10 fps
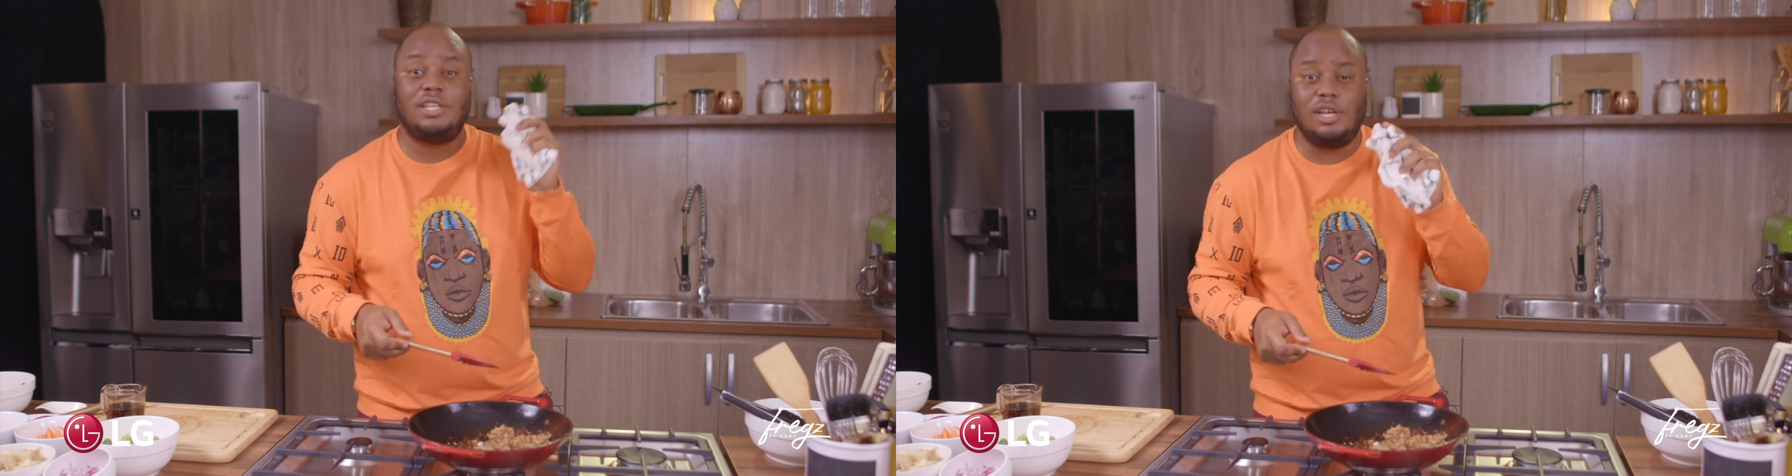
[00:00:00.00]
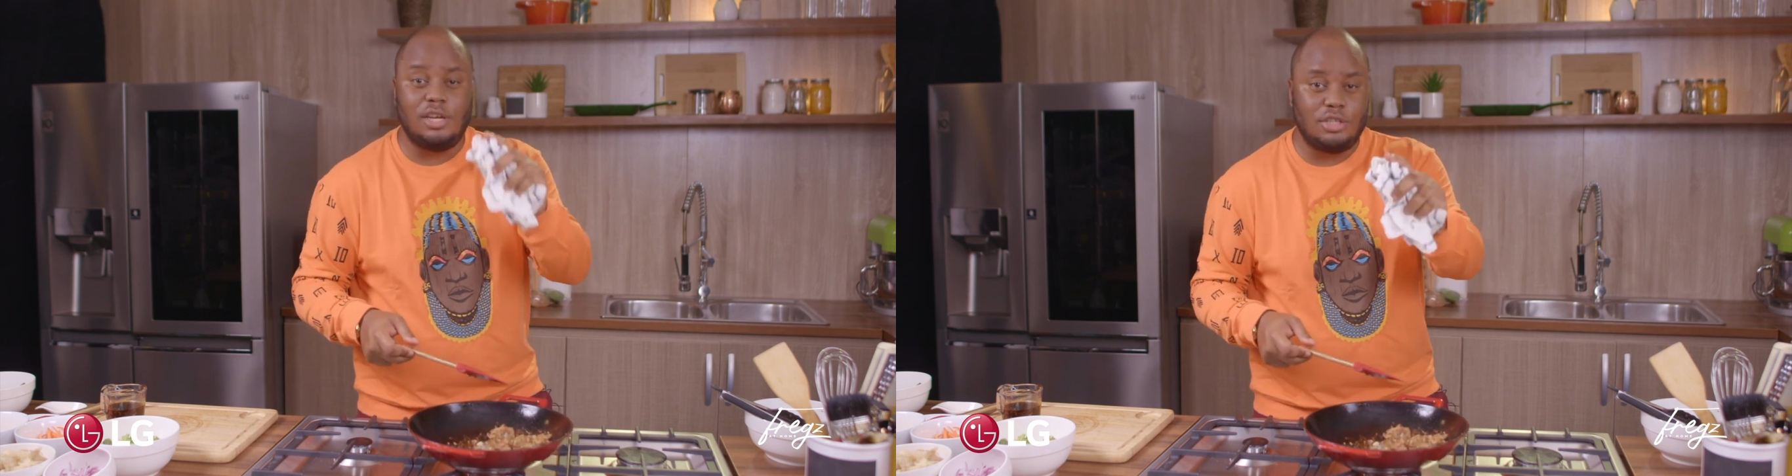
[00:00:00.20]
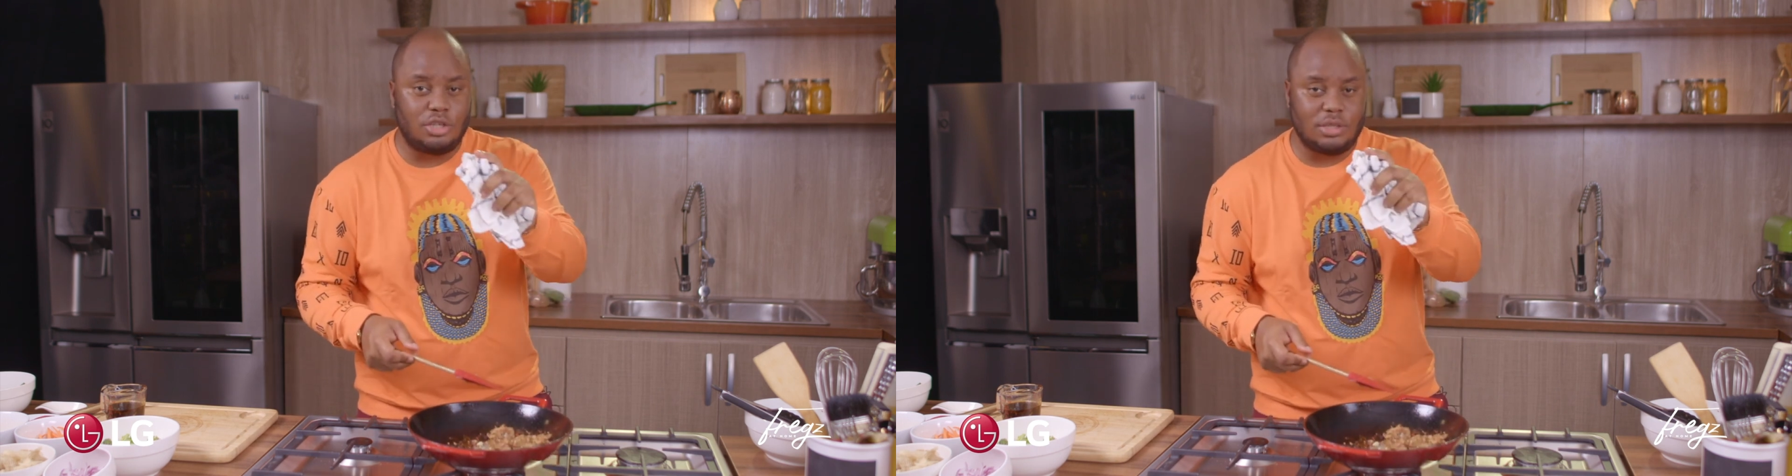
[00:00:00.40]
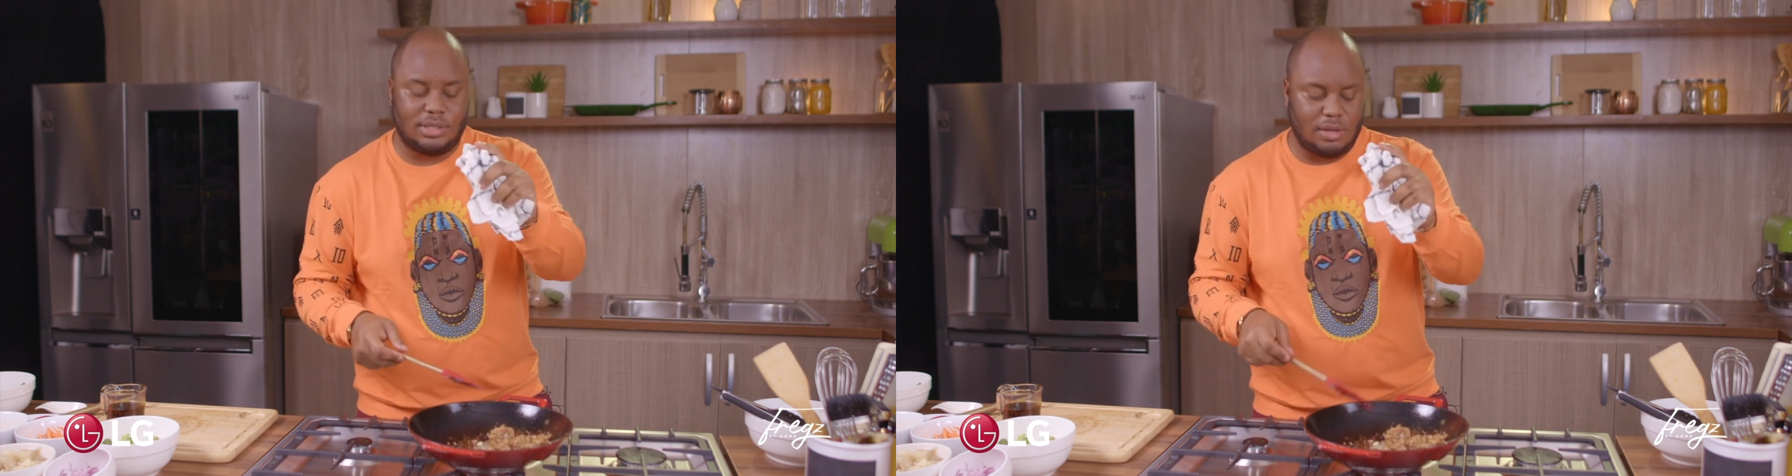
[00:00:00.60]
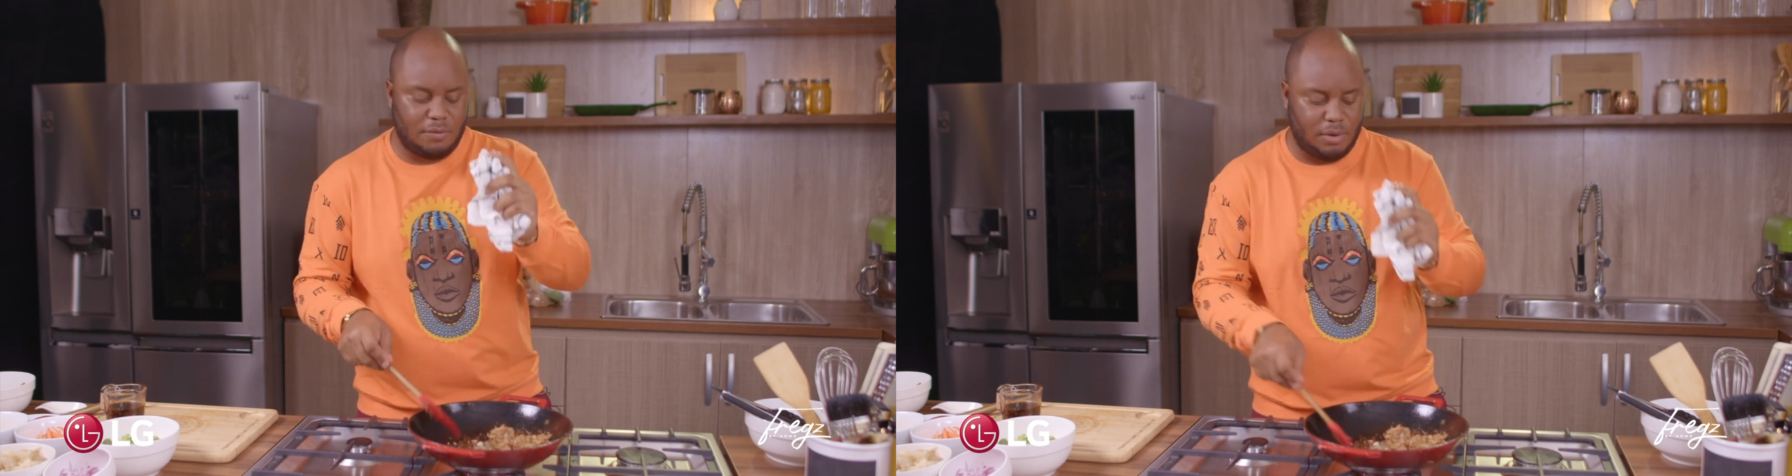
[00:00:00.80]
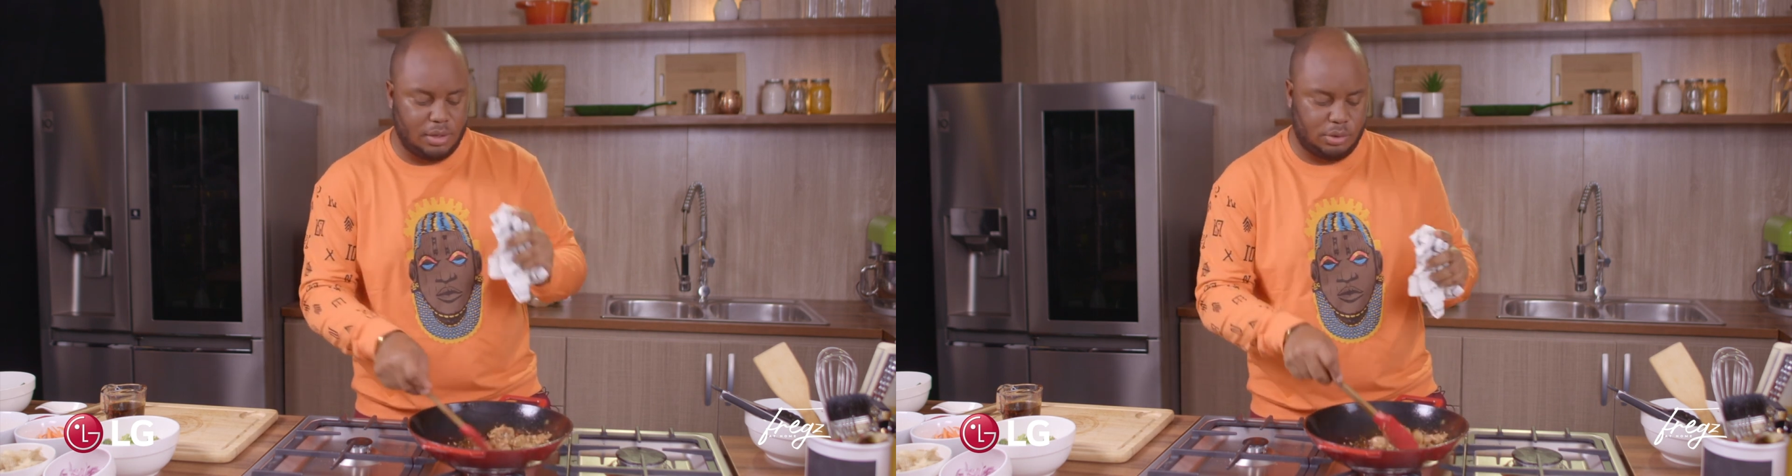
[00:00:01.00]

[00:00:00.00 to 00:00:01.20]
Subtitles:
delicious stir-fry